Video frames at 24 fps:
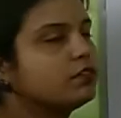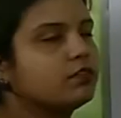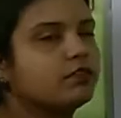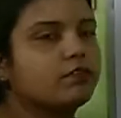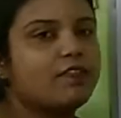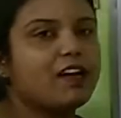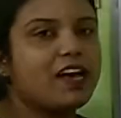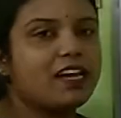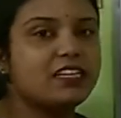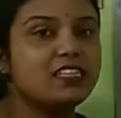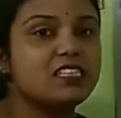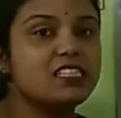
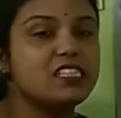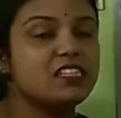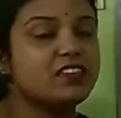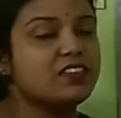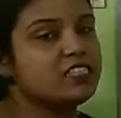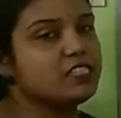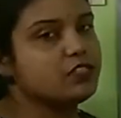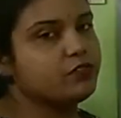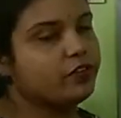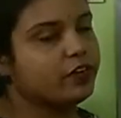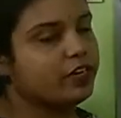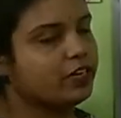
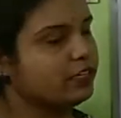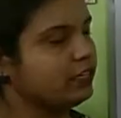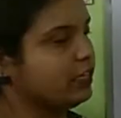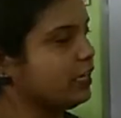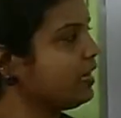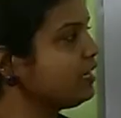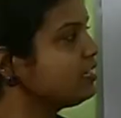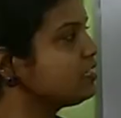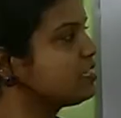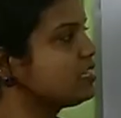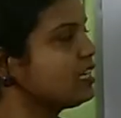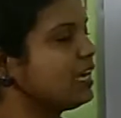valencies will
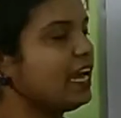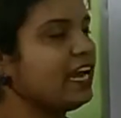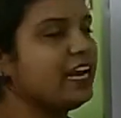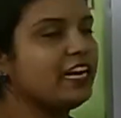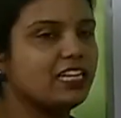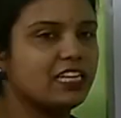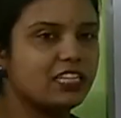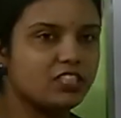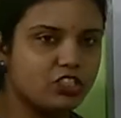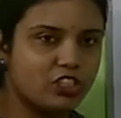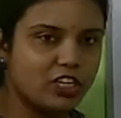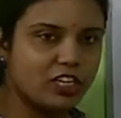get
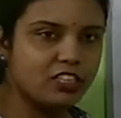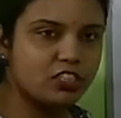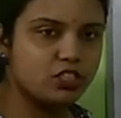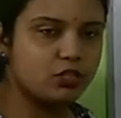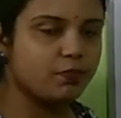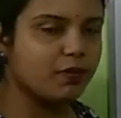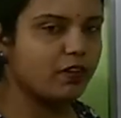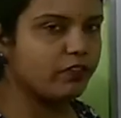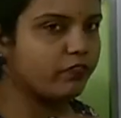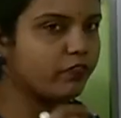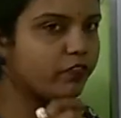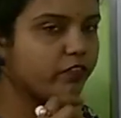interchanged,
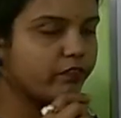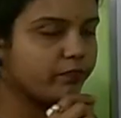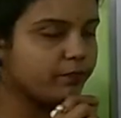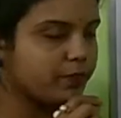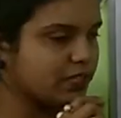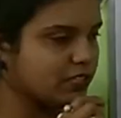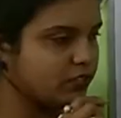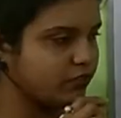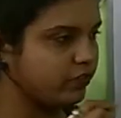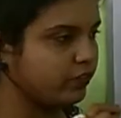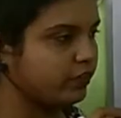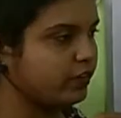but
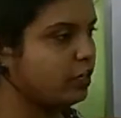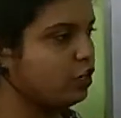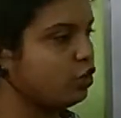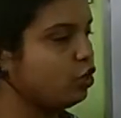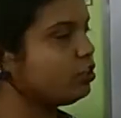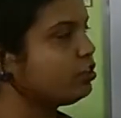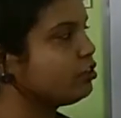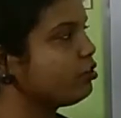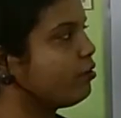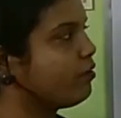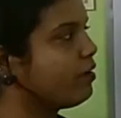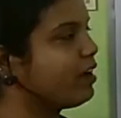we will
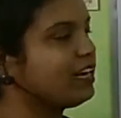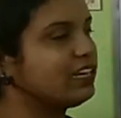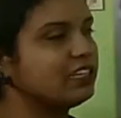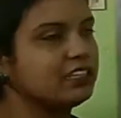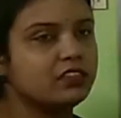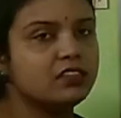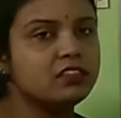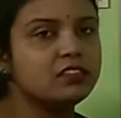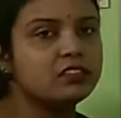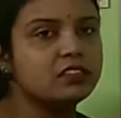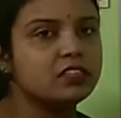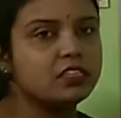not write
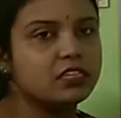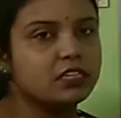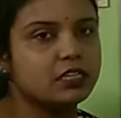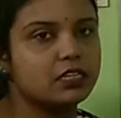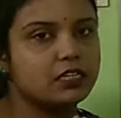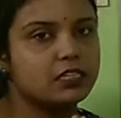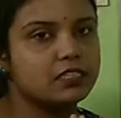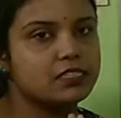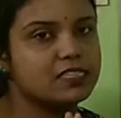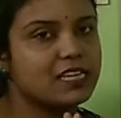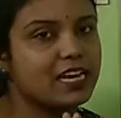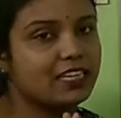the
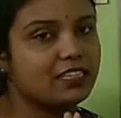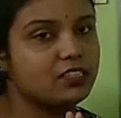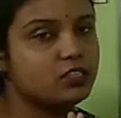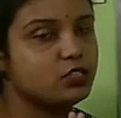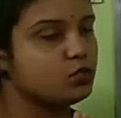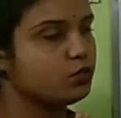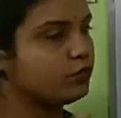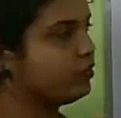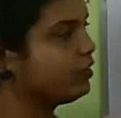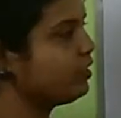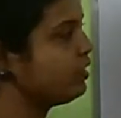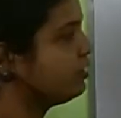signs
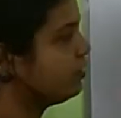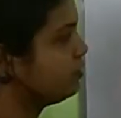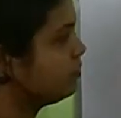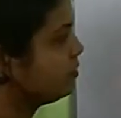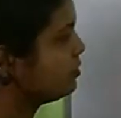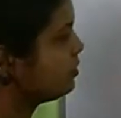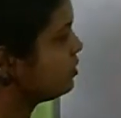over here.